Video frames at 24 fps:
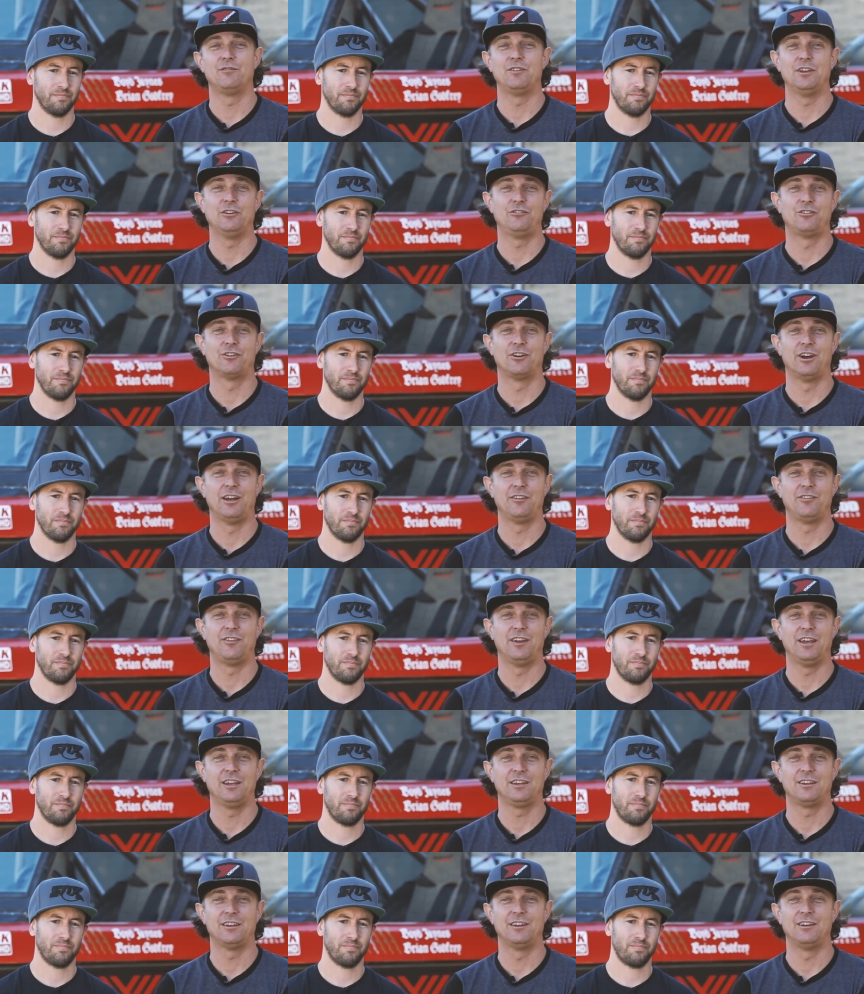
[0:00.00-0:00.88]
Speaker 1: feature, I
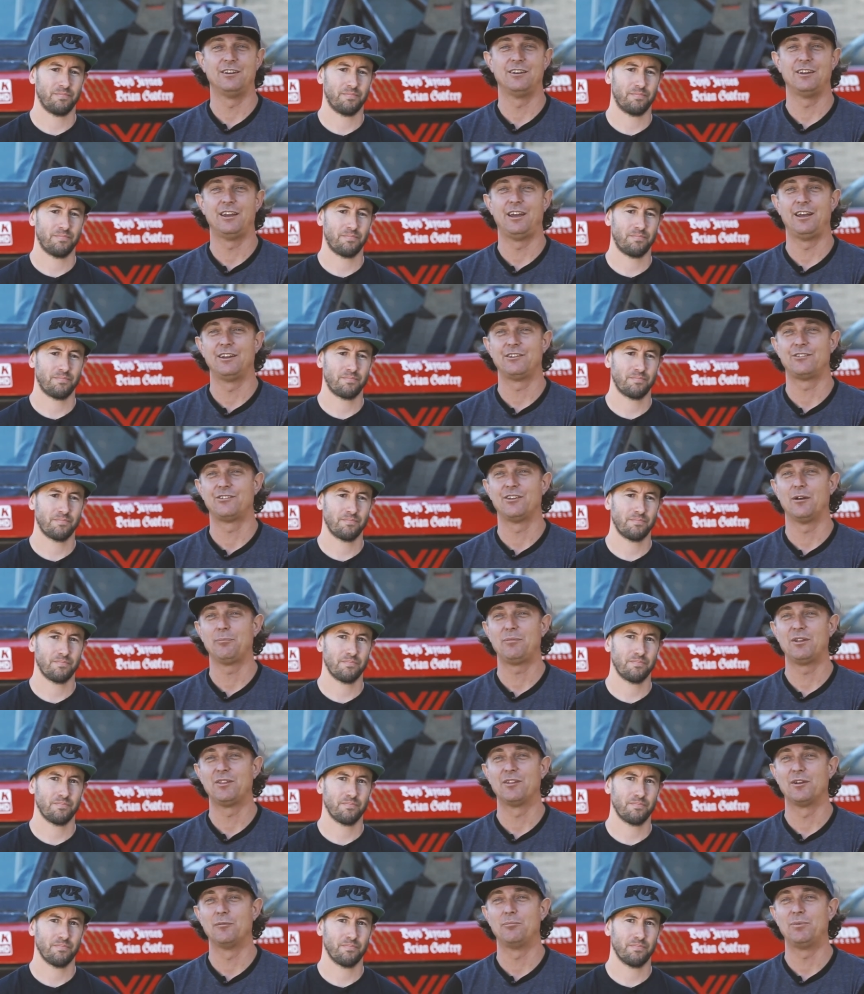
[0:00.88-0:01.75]
think, and it's
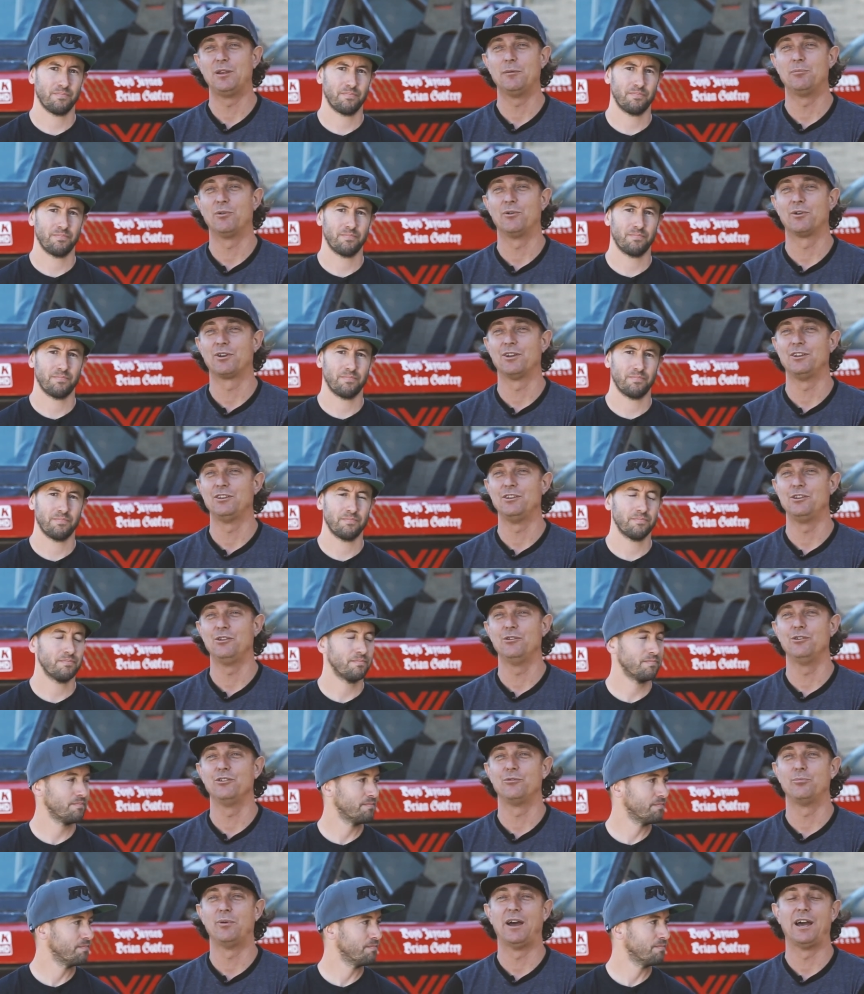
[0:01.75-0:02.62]
something that people can
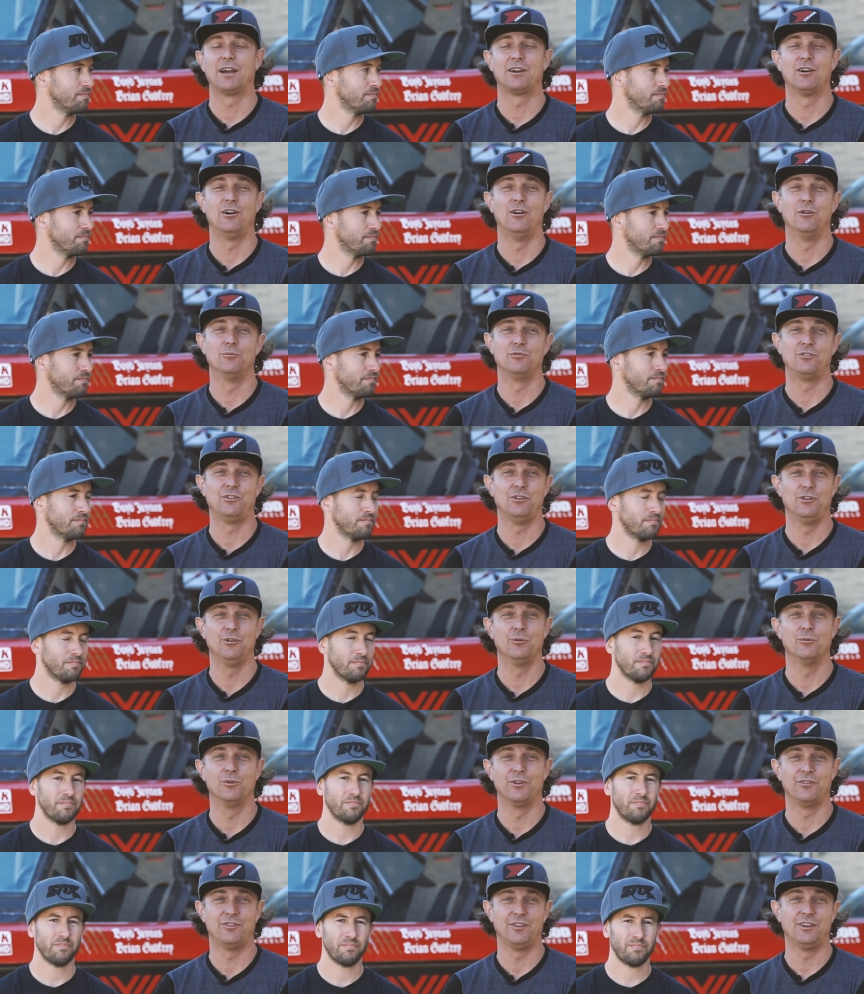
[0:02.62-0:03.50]
use back home
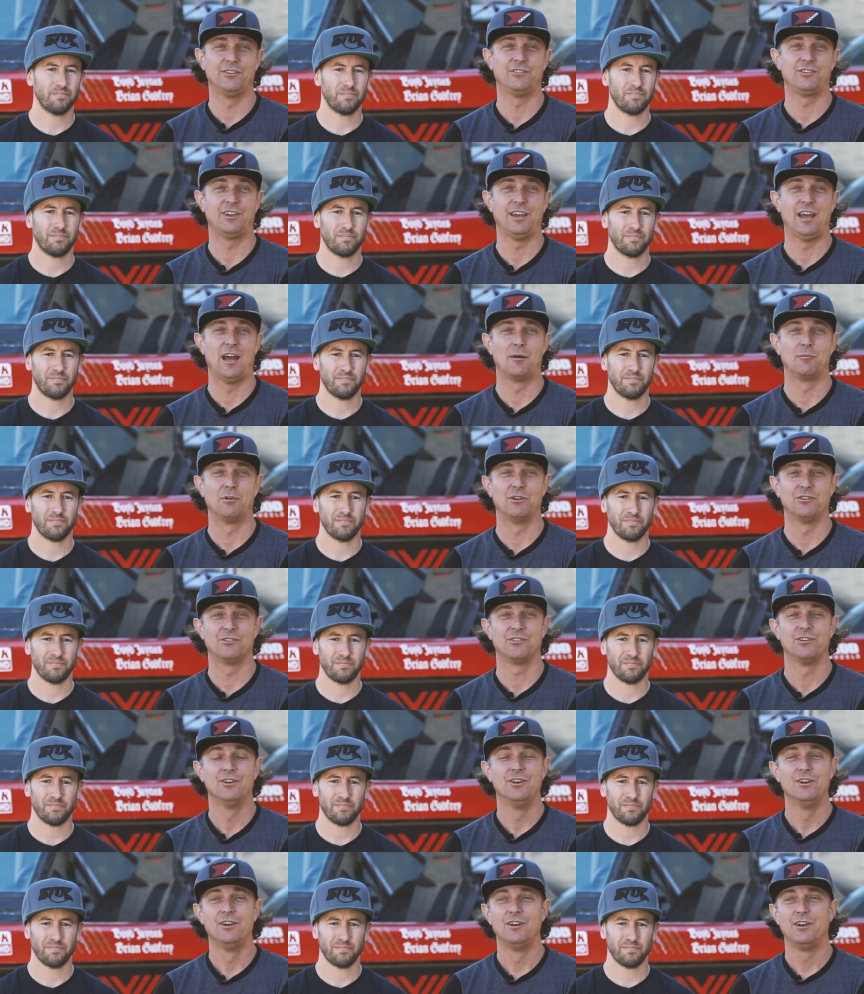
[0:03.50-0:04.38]
too with these
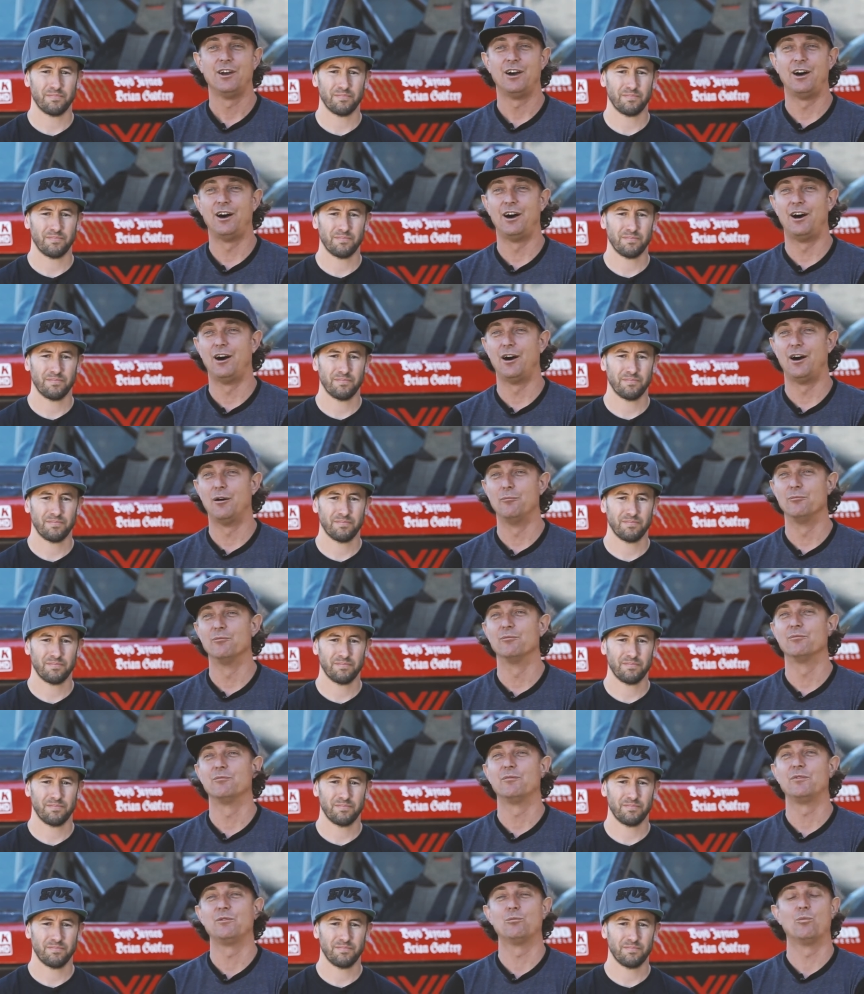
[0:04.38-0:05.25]
cameras
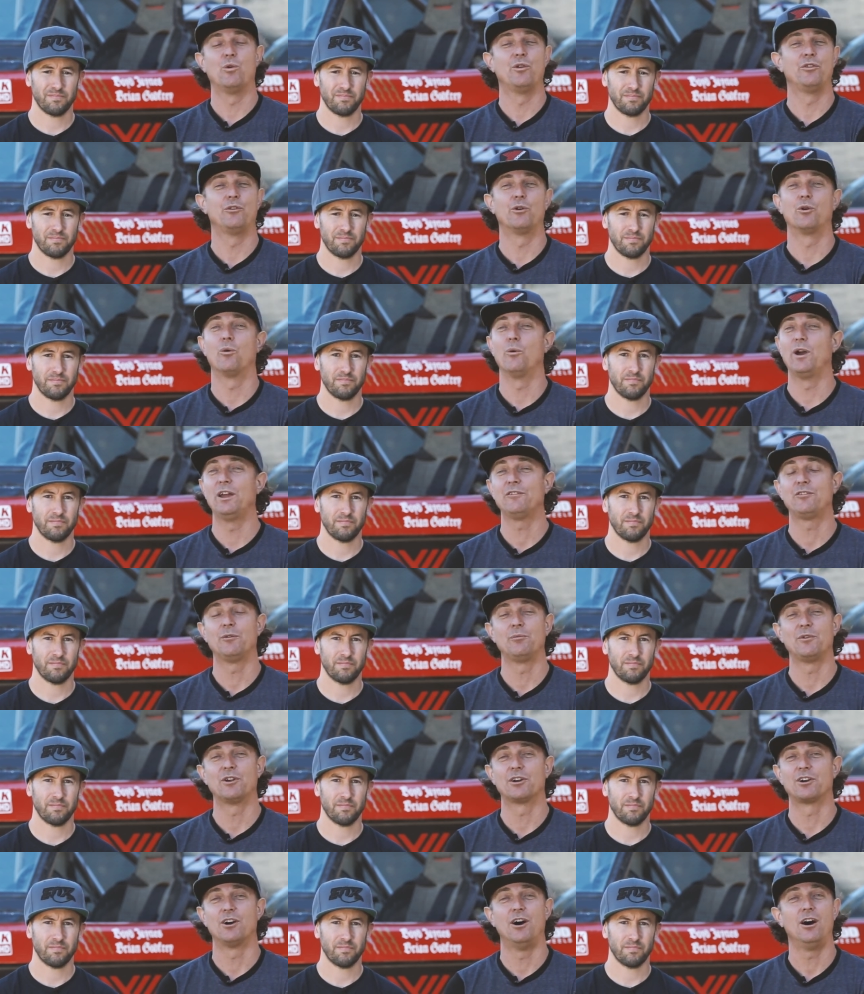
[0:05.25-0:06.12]
um, when they're away
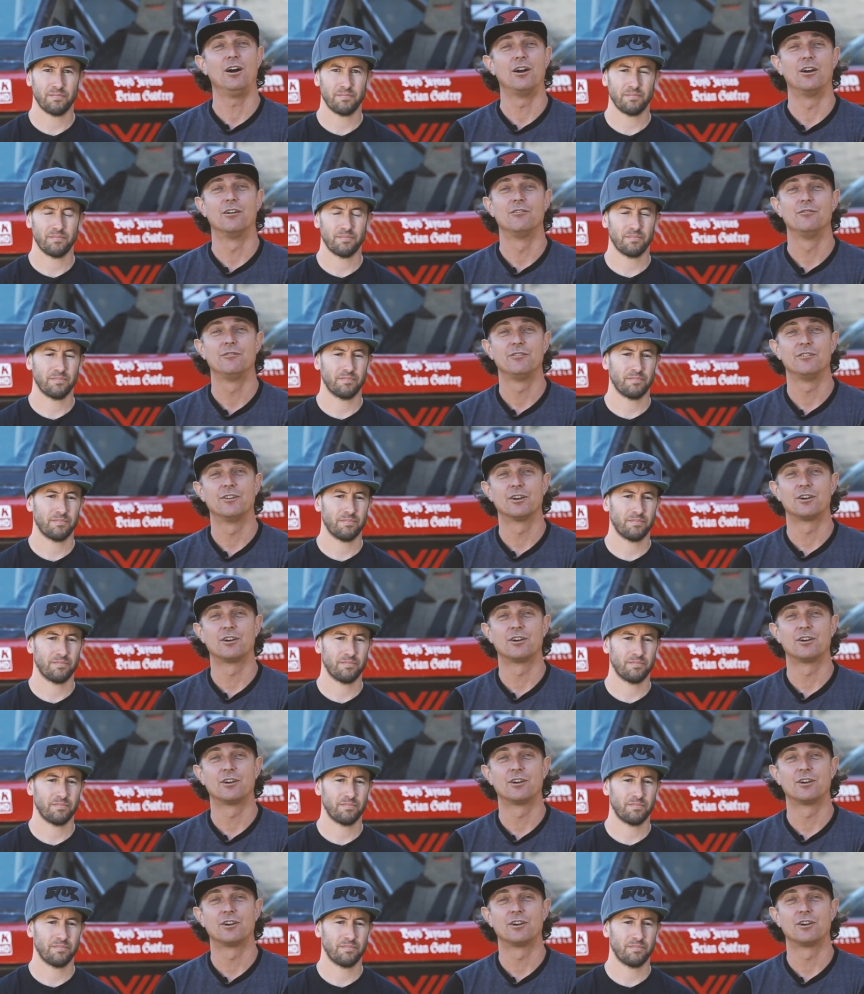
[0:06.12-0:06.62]
from their car.